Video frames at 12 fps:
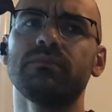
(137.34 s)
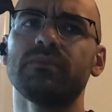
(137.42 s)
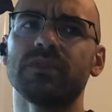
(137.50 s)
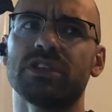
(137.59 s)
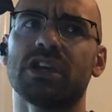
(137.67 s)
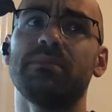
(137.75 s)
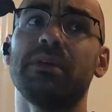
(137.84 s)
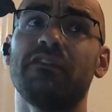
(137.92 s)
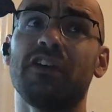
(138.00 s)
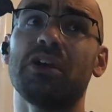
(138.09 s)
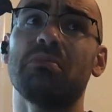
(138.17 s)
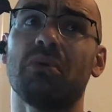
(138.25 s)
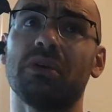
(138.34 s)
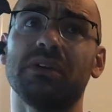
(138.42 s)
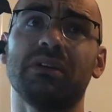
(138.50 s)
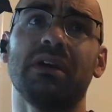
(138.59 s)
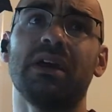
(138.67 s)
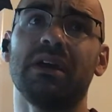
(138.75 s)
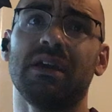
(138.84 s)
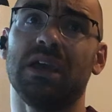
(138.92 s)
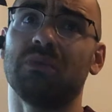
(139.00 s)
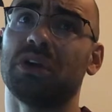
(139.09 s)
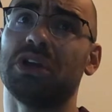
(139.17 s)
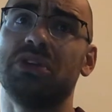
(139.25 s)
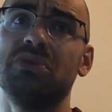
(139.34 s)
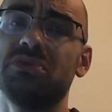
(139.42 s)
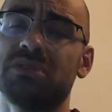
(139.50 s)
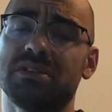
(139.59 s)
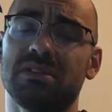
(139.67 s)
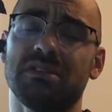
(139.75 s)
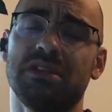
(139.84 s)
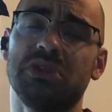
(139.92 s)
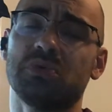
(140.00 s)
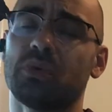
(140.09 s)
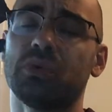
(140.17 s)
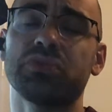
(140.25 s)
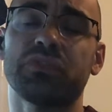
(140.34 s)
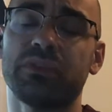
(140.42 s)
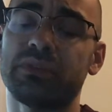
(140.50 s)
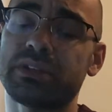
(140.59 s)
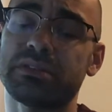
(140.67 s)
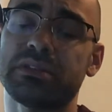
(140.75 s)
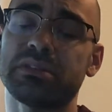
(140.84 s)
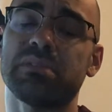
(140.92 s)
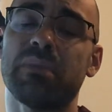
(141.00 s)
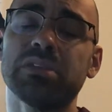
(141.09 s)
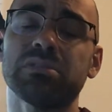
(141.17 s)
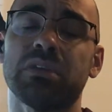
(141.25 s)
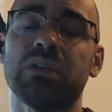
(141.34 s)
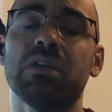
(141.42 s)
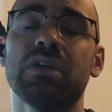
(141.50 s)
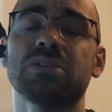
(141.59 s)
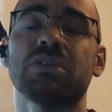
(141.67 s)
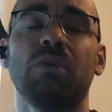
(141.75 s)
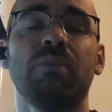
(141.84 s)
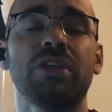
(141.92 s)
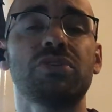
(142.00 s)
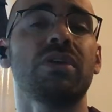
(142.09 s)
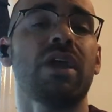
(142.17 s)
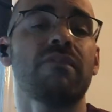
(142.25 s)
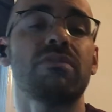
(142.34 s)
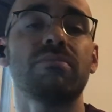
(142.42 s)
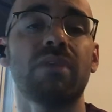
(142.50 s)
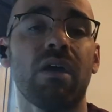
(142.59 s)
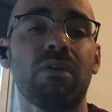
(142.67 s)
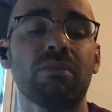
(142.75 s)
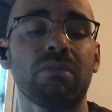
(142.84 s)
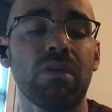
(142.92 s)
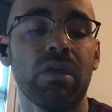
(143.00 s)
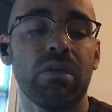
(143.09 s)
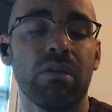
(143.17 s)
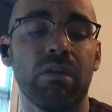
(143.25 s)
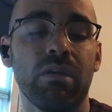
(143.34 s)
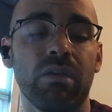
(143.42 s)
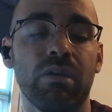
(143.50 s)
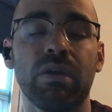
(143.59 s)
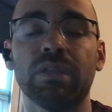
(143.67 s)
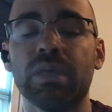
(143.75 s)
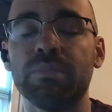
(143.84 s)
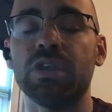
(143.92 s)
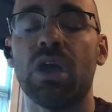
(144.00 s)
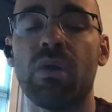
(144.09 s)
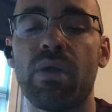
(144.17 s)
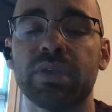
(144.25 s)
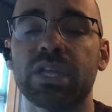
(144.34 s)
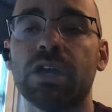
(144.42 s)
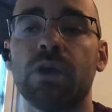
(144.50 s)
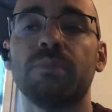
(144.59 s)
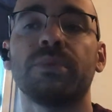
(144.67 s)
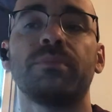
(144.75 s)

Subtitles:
It's going to be very important, and we're going to use these rules for the rest of the semester. So make sure you have them down and let me know how I can help.